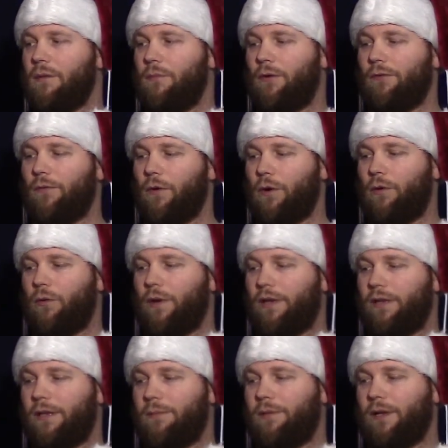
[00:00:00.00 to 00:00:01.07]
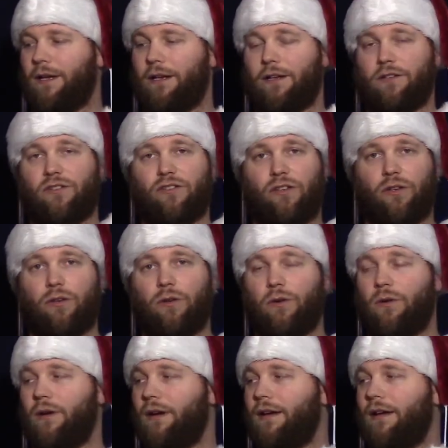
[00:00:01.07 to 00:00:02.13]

before quickly playing a 2,